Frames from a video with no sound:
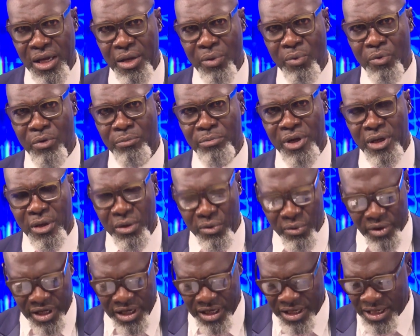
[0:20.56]
we'll be
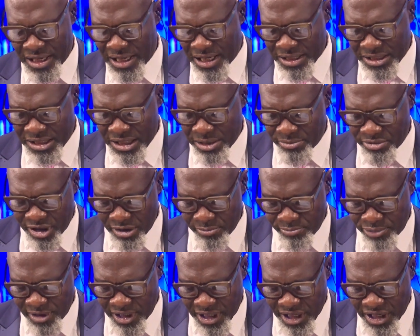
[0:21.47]
looking at the
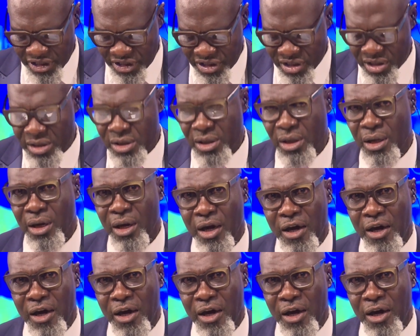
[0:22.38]
implication